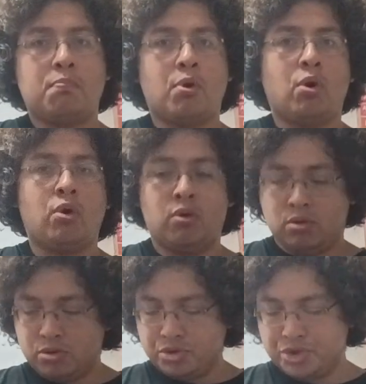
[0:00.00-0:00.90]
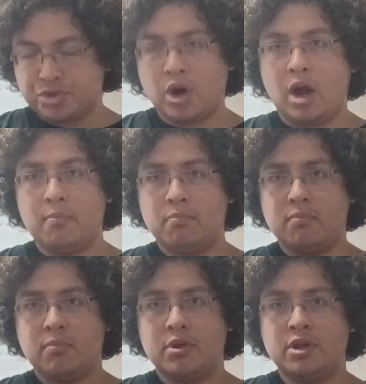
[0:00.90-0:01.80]
pull,
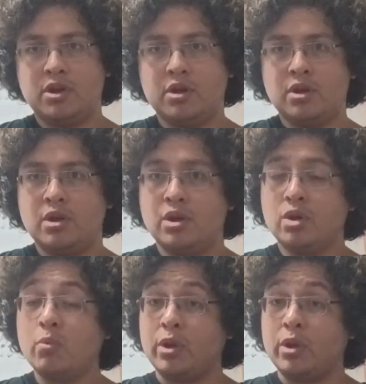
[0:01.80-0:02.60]
strum.